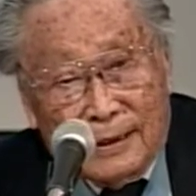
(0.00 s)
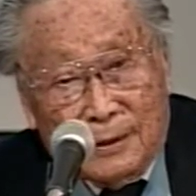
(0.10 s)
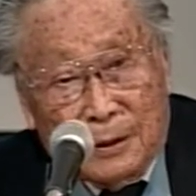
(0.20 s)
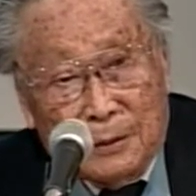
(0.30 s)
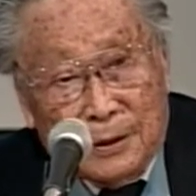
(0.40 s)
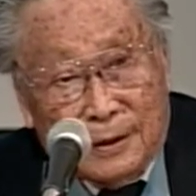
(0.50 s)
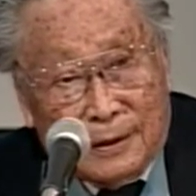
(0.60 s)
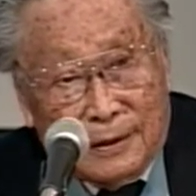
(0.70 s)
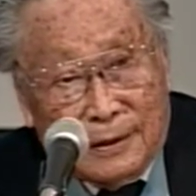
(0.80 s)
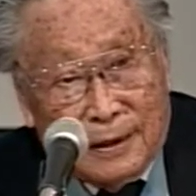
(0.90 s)
So it
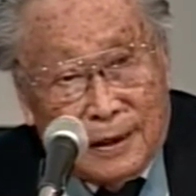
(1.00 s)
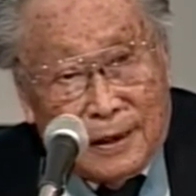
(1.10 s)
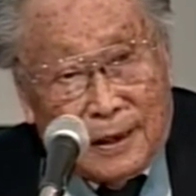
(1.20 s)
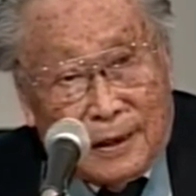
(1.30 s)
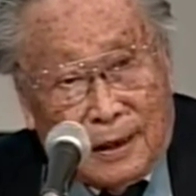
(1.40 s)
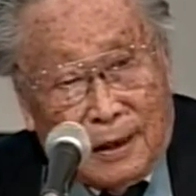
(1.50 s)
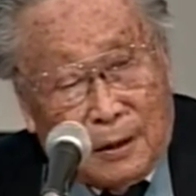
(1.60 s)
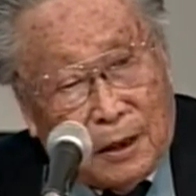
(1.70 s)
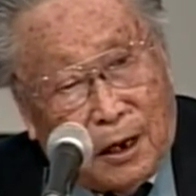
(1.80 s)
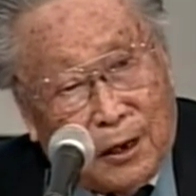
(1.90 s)
was
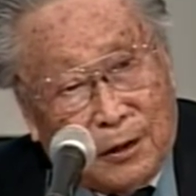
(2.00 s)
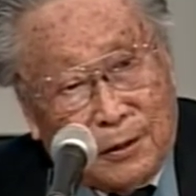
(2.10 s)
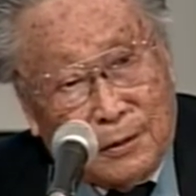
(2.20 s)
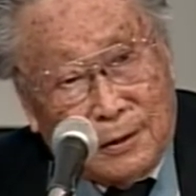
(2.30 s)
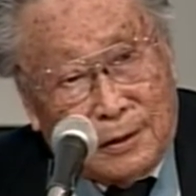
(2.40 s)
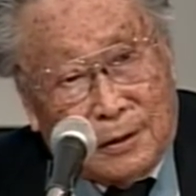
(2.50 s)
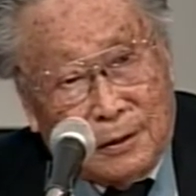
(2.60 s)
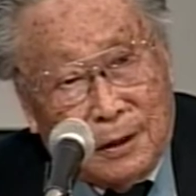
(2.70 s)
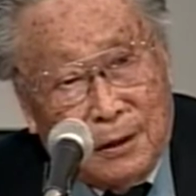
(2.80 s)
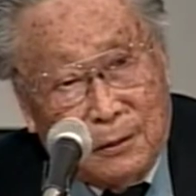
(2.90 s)
uh, our duty
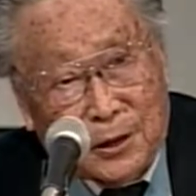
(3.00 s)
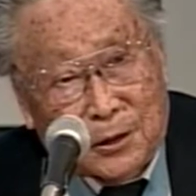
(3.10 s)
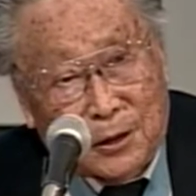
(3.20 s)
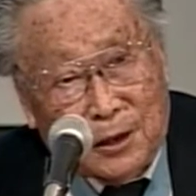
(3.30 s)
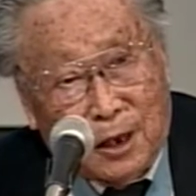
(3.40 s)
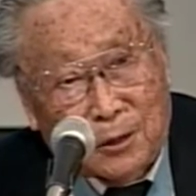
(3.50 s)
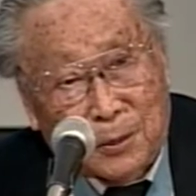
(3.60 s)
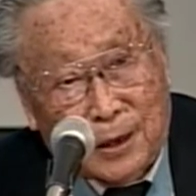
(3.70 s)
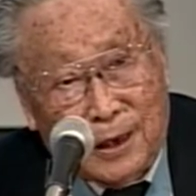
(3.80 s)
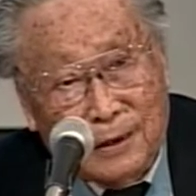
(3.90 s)
to rescue the
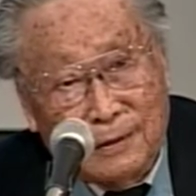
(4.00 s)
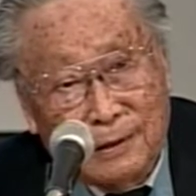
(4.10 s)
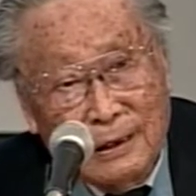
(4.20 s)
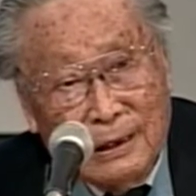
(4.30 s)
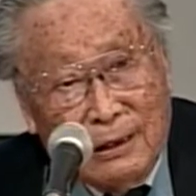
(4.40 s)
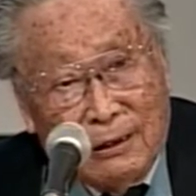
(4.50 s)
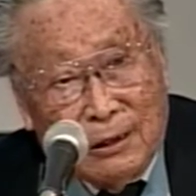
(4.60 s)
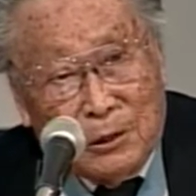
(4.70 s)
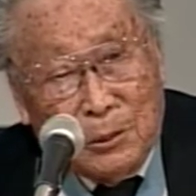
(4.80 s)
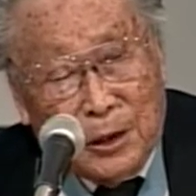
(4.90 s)
lost battalion.
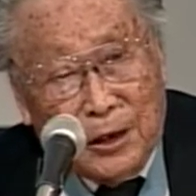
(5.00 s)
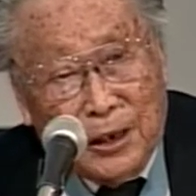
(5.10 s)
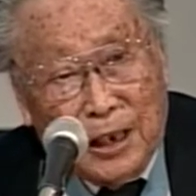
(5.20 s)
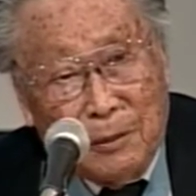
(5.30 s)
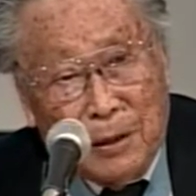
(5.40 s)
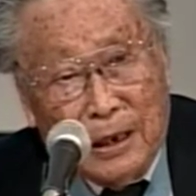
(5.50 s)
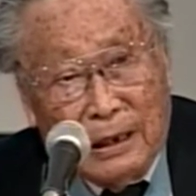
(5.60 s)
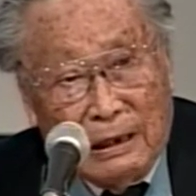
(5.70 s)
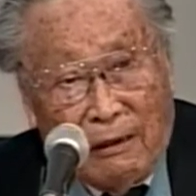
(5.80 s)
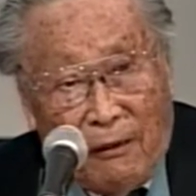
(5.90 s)
280
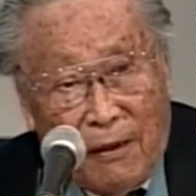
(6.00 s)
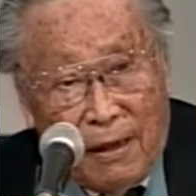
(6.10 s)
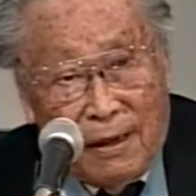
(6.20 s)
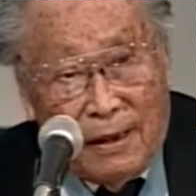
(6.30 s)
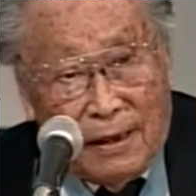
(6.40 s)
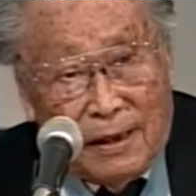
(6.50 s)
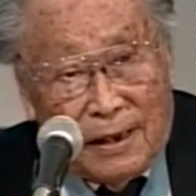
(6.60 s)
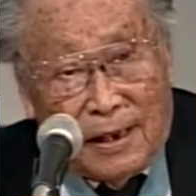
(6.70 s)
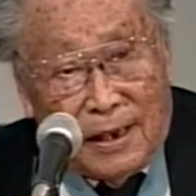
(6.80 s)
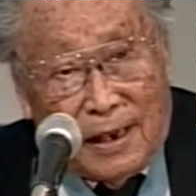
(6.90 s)
men,
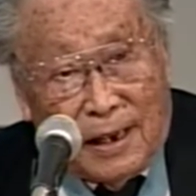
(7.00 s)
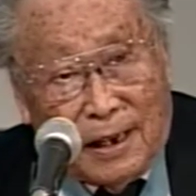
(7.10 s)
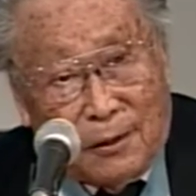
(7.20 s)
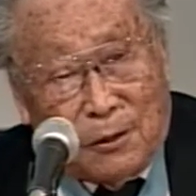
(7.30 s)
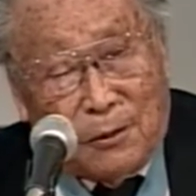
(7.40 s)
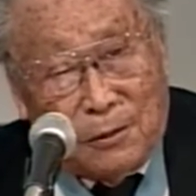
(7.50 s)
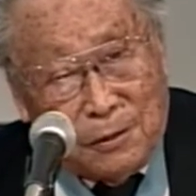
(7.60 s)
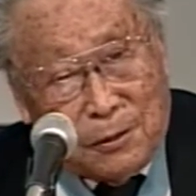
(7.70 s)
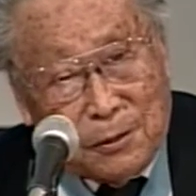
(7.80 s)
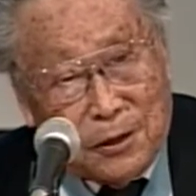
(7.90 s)
and
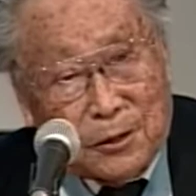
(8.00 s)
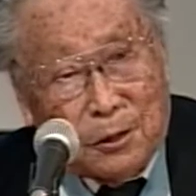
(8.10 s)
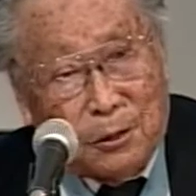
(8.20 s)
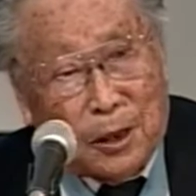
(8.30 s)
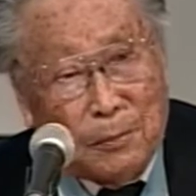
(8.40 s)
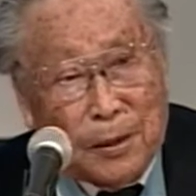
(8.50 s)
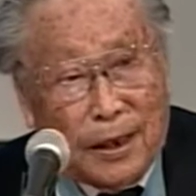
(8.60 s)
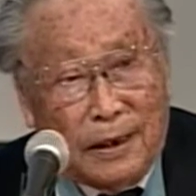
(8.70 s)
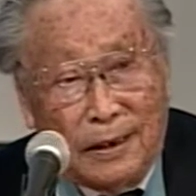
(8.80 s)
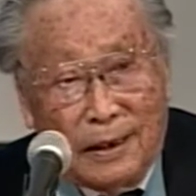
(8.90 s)
during this whole
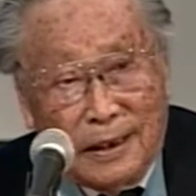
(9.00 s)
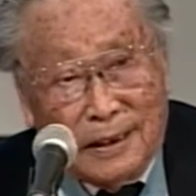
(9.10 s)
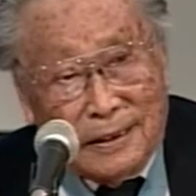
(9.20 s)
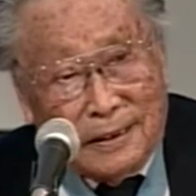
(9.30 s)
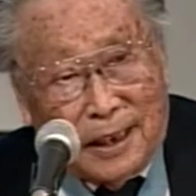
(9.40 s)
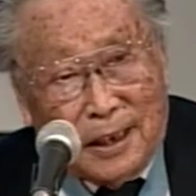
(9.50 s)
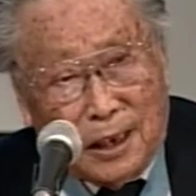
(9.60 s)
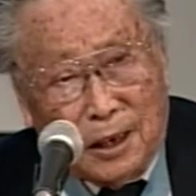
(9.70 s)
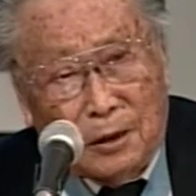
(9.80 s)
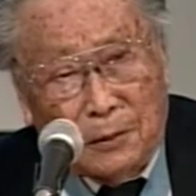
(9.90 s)
campaign,
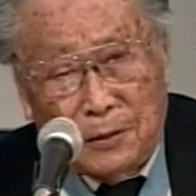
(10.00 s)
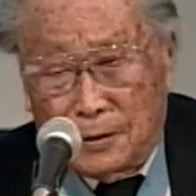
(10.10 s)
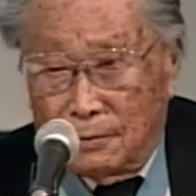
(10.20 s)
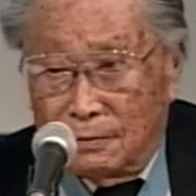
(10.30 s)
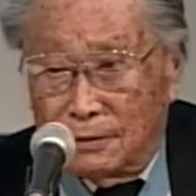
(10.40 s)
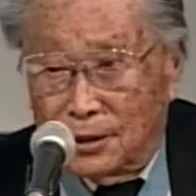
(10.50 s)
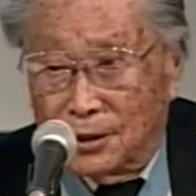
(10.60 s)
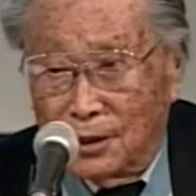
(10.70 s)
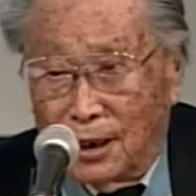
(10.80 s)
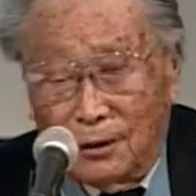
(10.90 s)
800 was, was
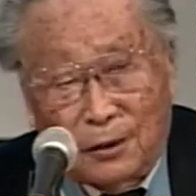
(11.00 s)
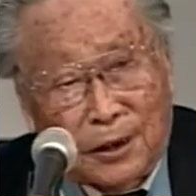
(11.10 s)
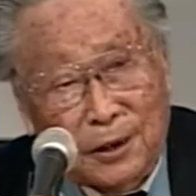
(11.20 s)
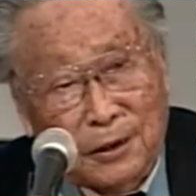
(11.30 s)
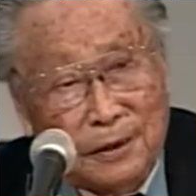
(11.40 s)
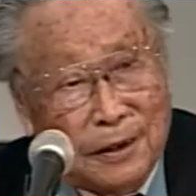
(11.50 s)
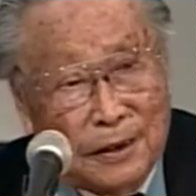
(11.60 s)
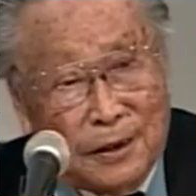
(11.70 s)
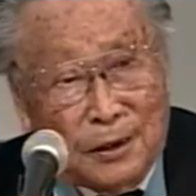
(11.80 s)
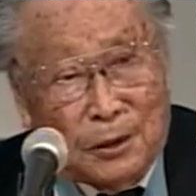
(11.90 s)
shot or killed
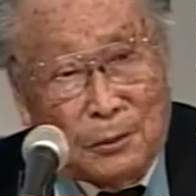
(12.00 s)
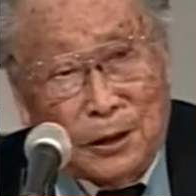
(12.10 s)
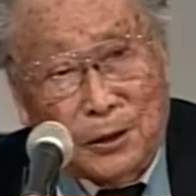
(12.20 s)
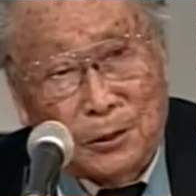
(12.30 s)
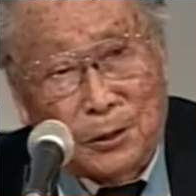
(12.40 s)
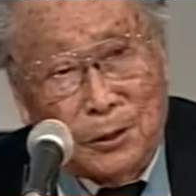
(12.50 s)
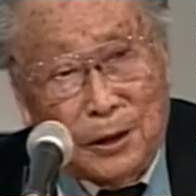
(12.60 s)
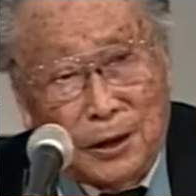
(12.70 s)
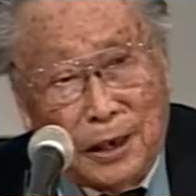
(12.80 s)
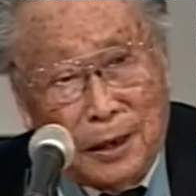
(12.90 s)
to rescue
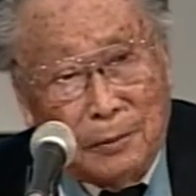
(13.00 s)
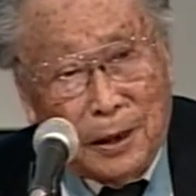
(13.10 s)
280